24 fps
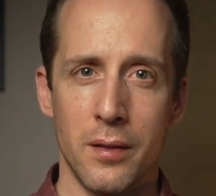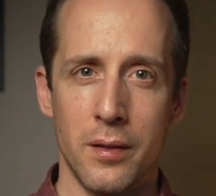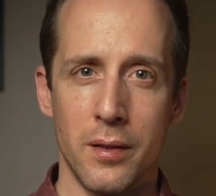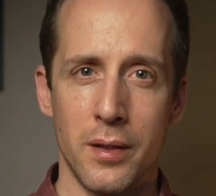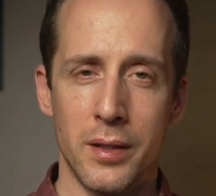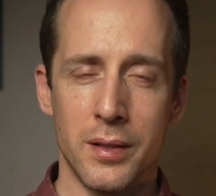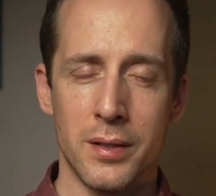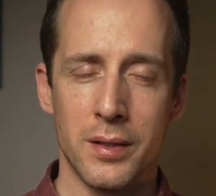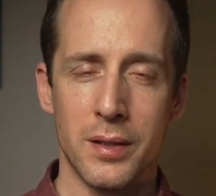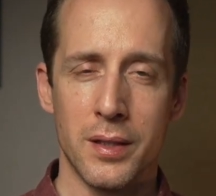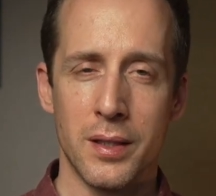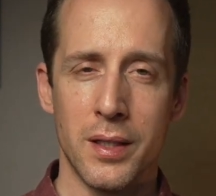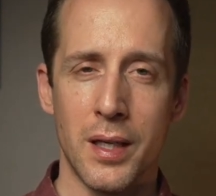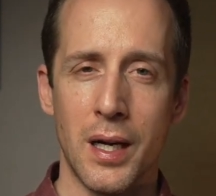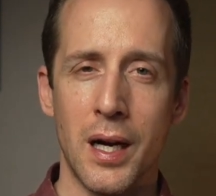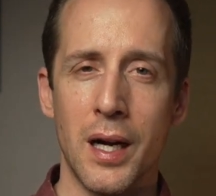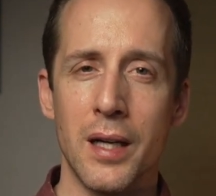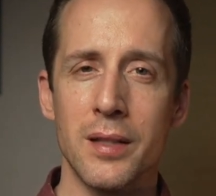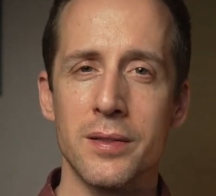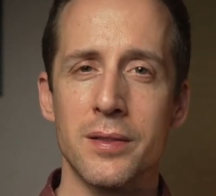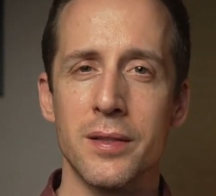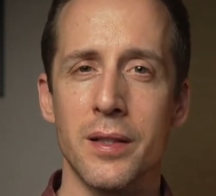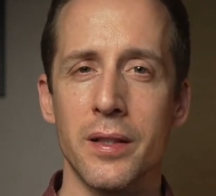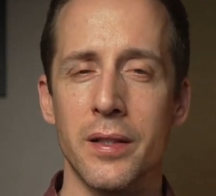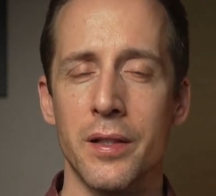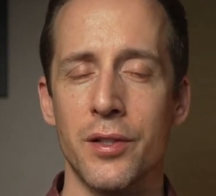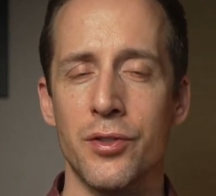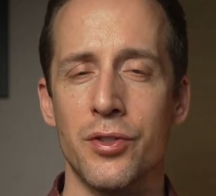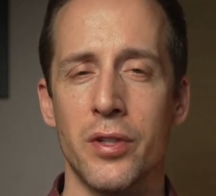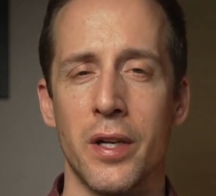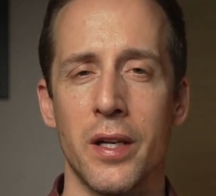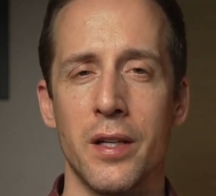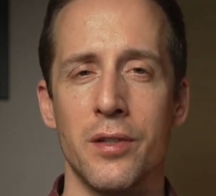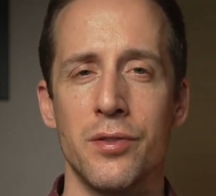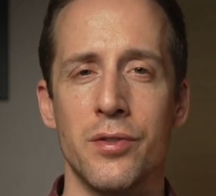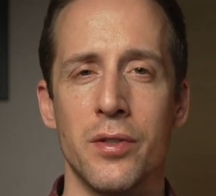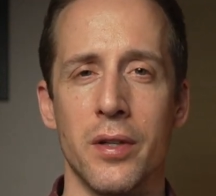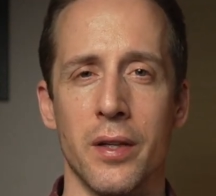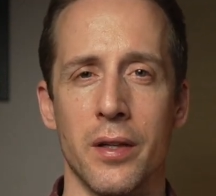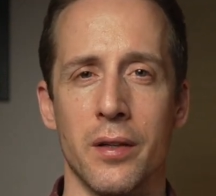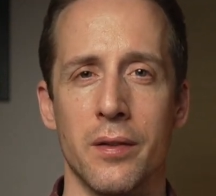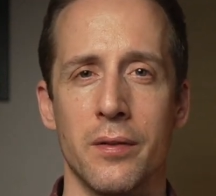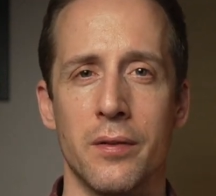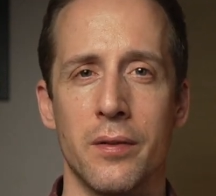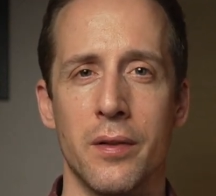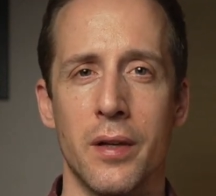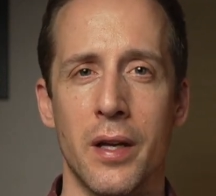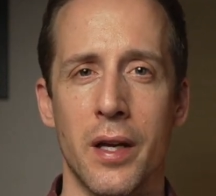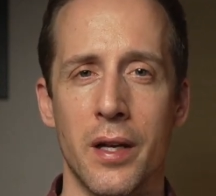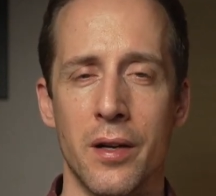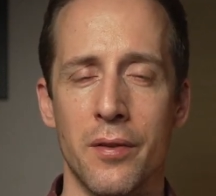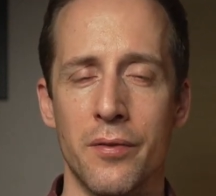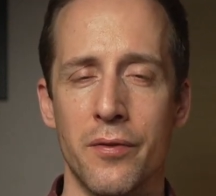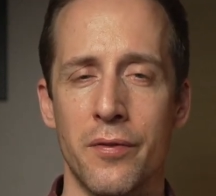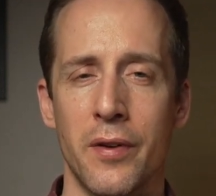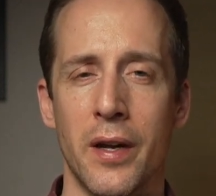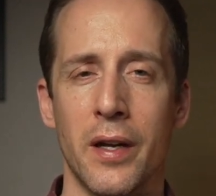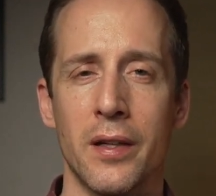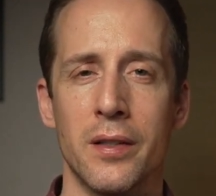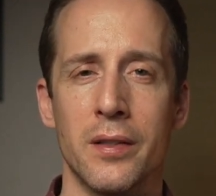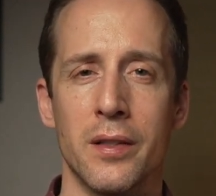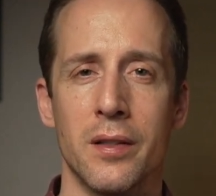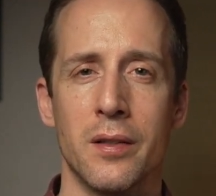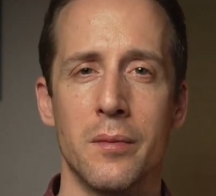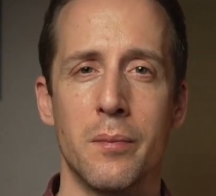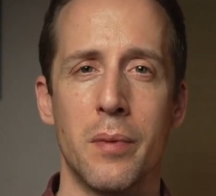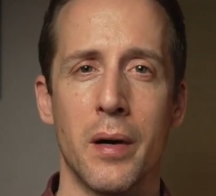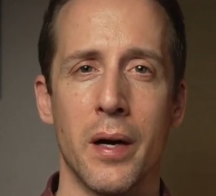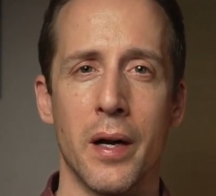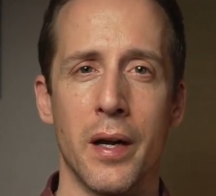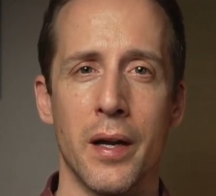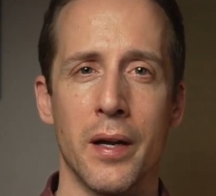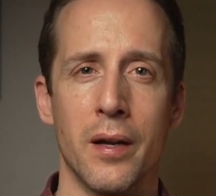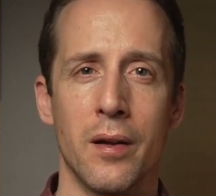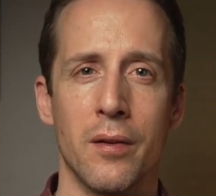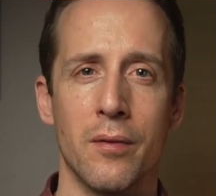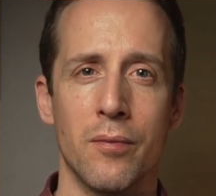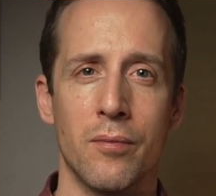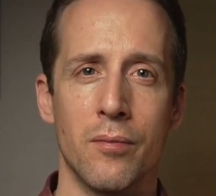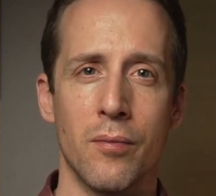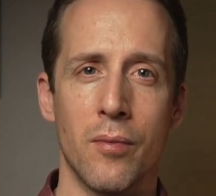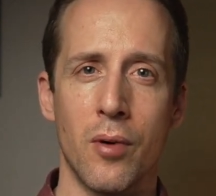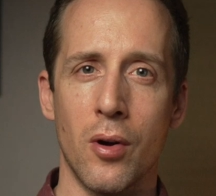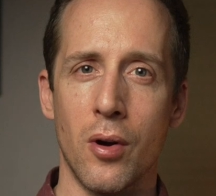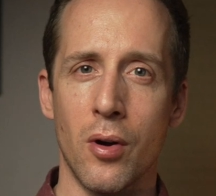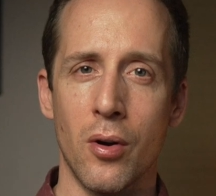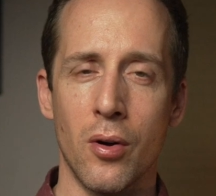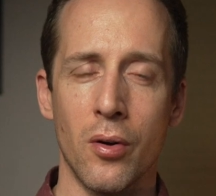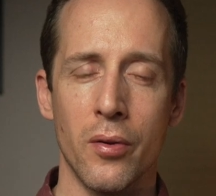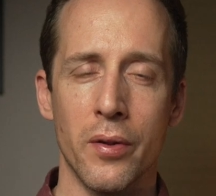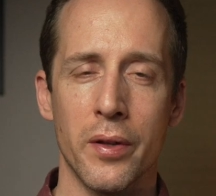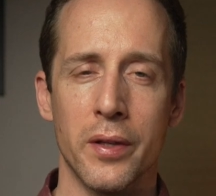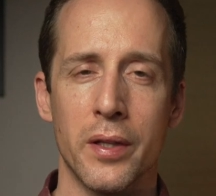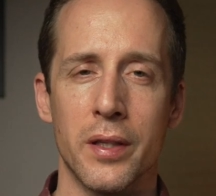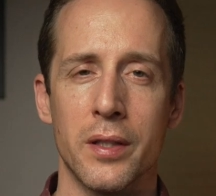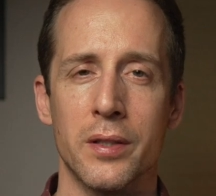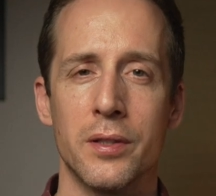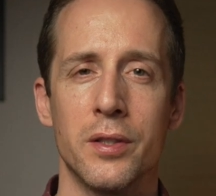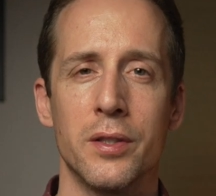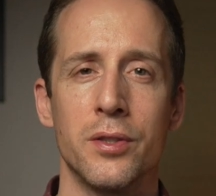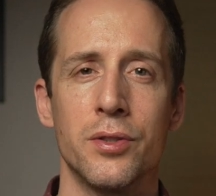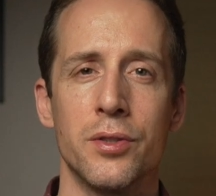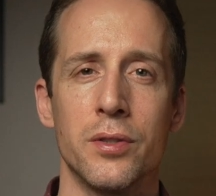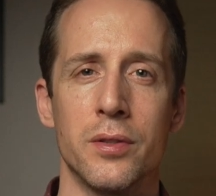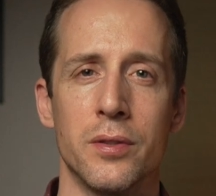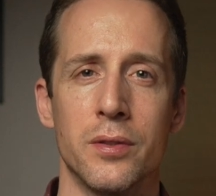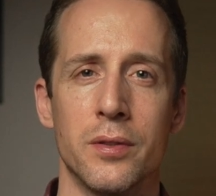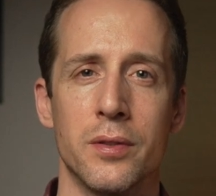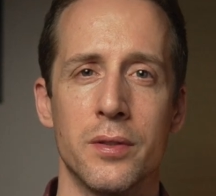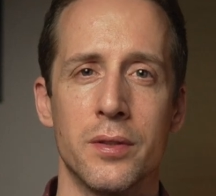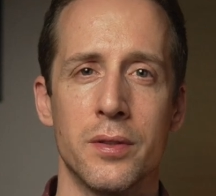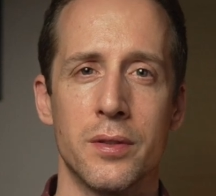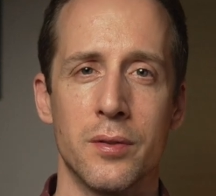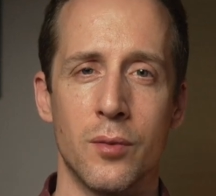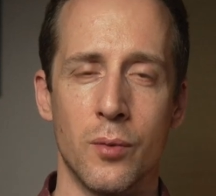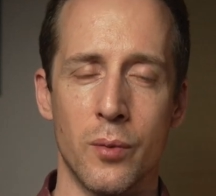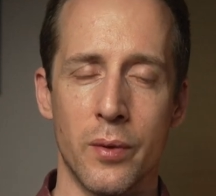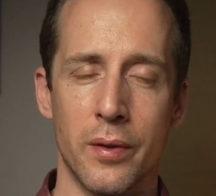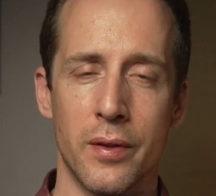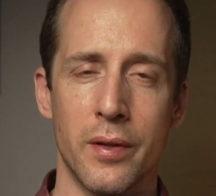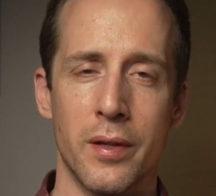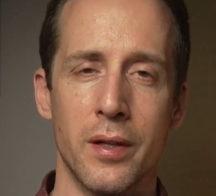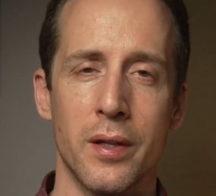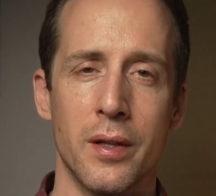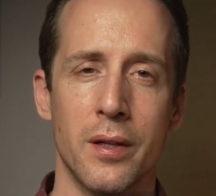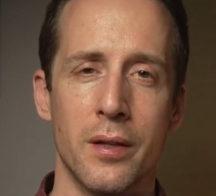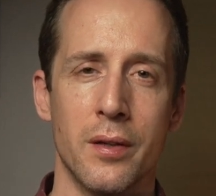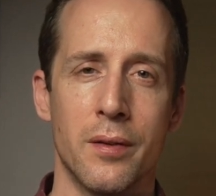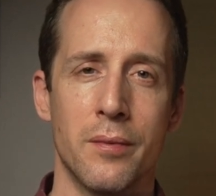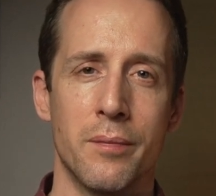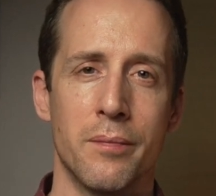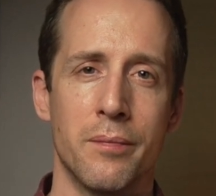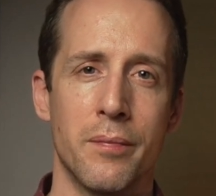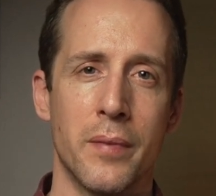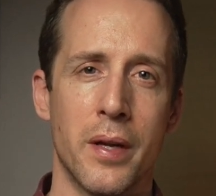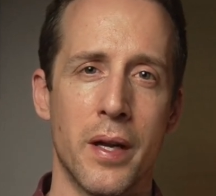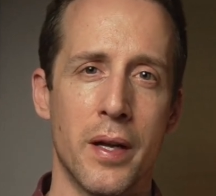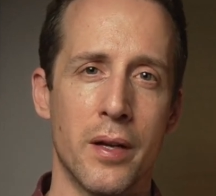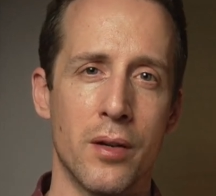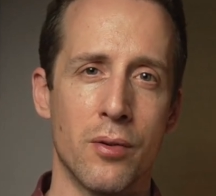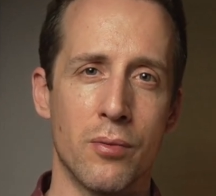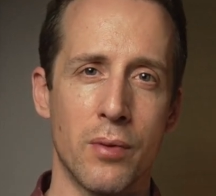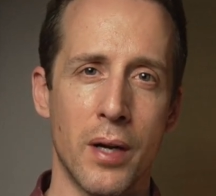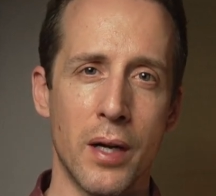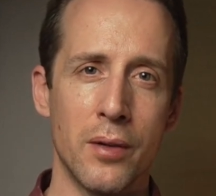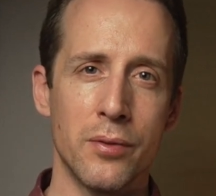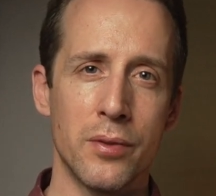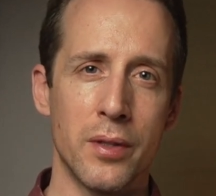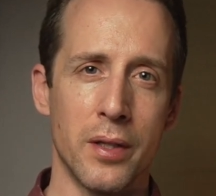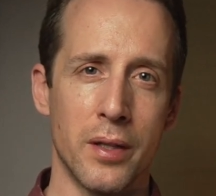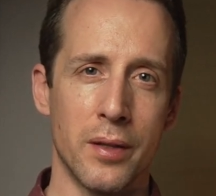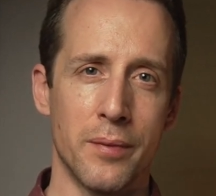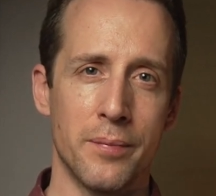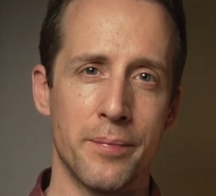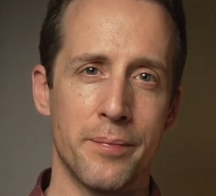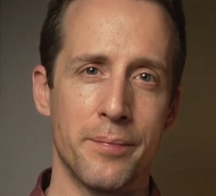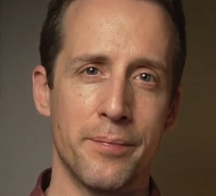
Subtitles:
is constantly changing and affected by all the conditions within it and around it,